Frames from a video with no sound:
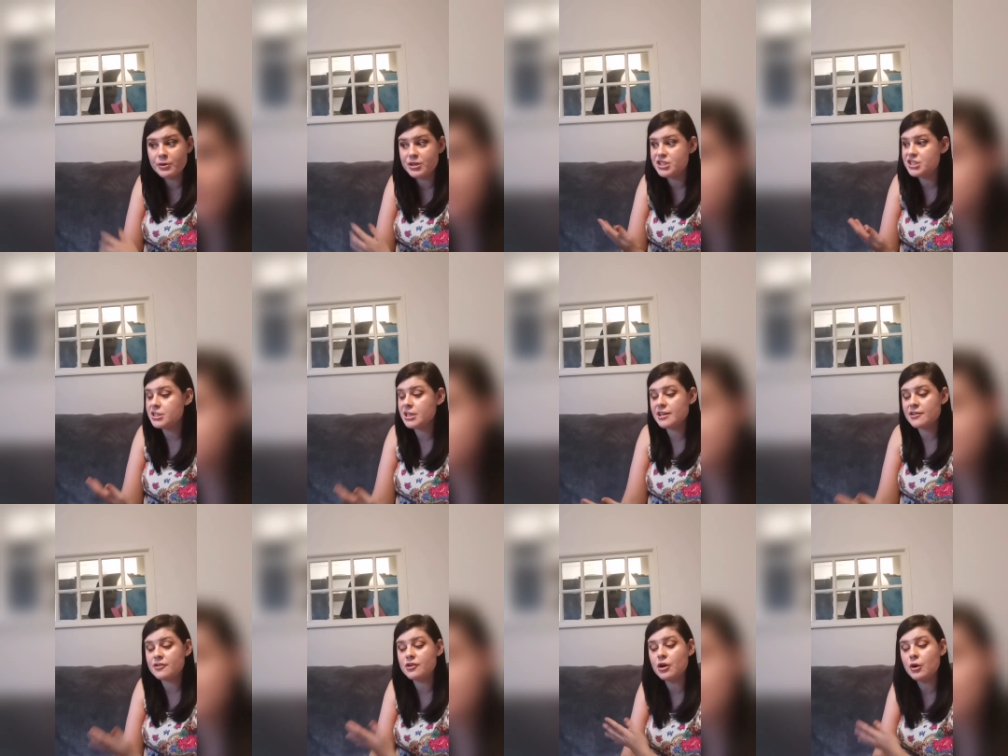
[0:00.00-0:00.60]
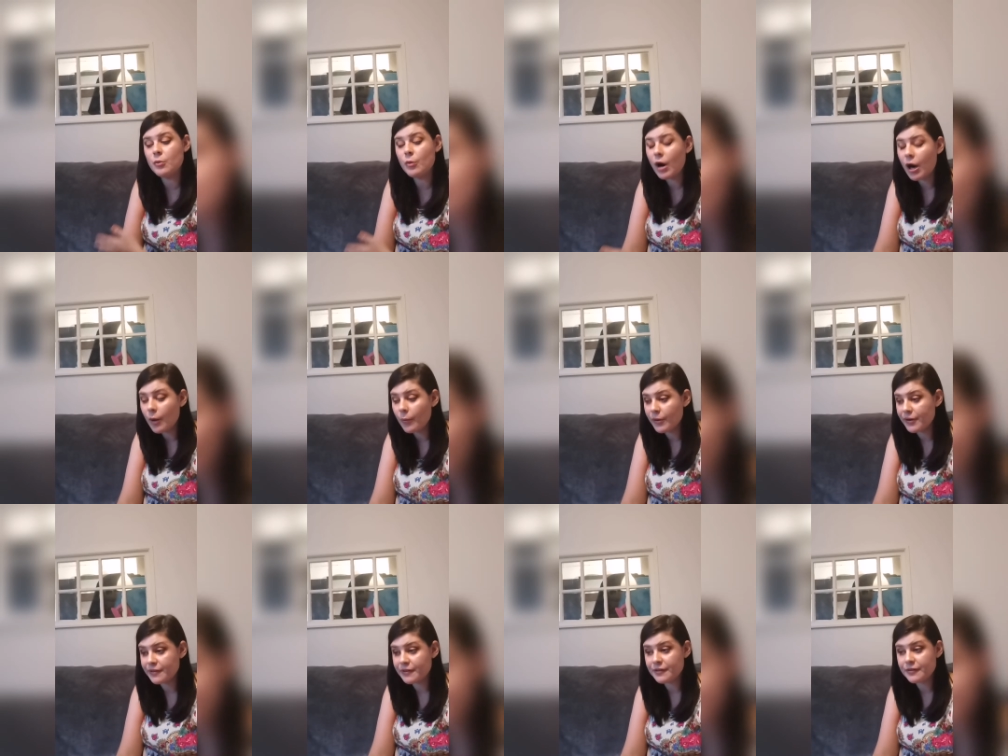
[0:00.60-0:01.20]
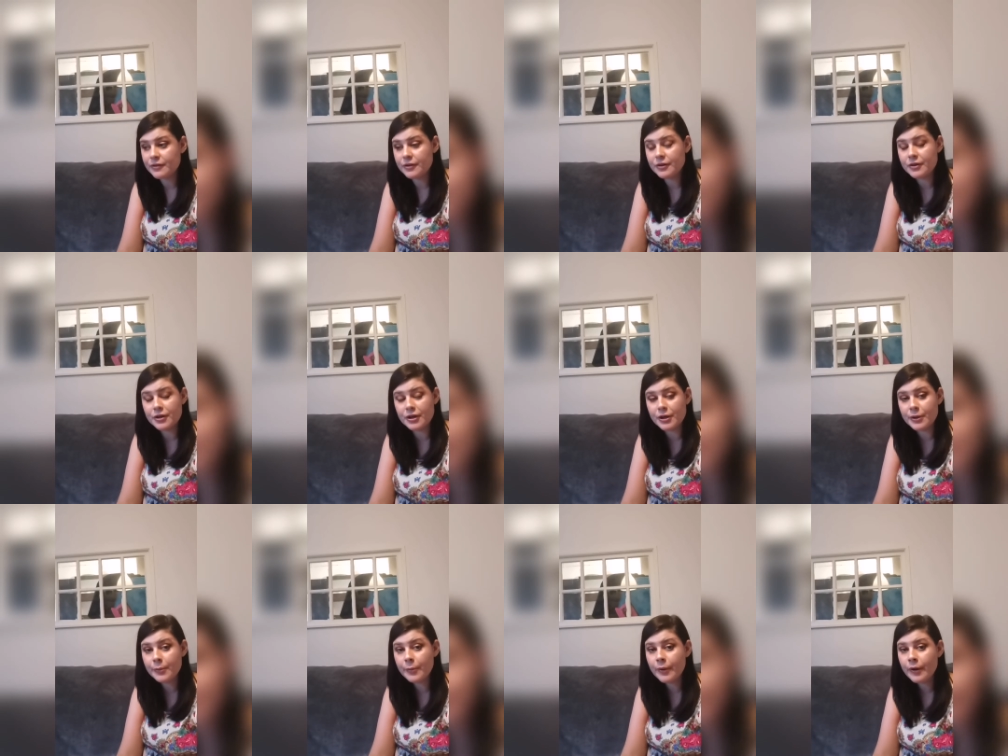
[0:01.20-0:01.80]
which is not what I wanted to
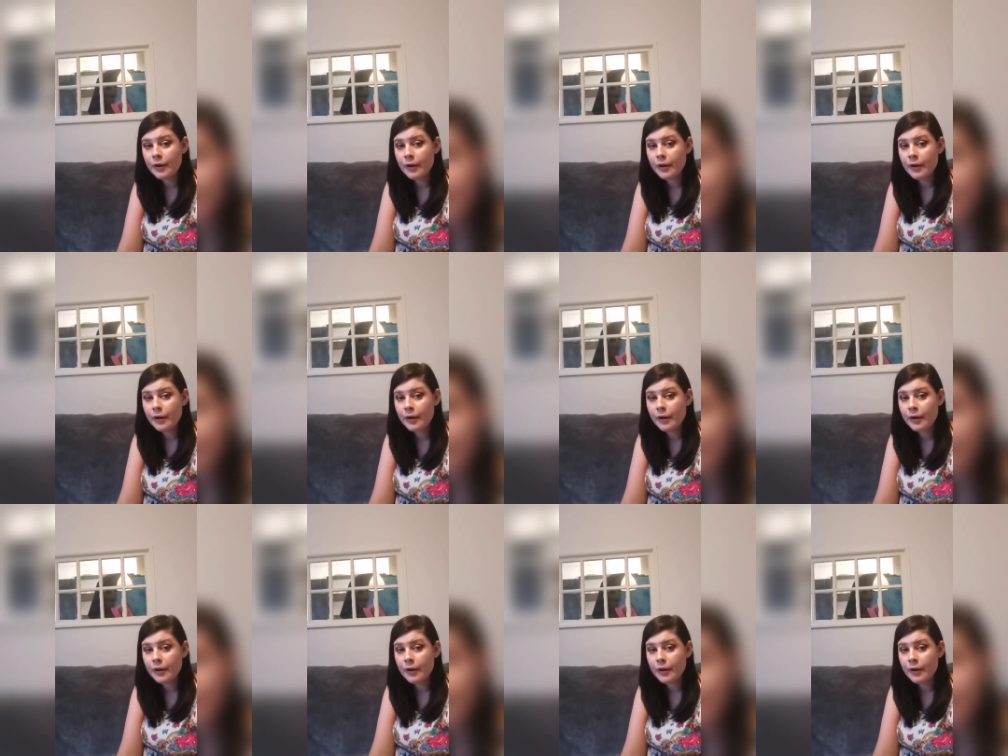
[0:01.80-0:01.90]
do.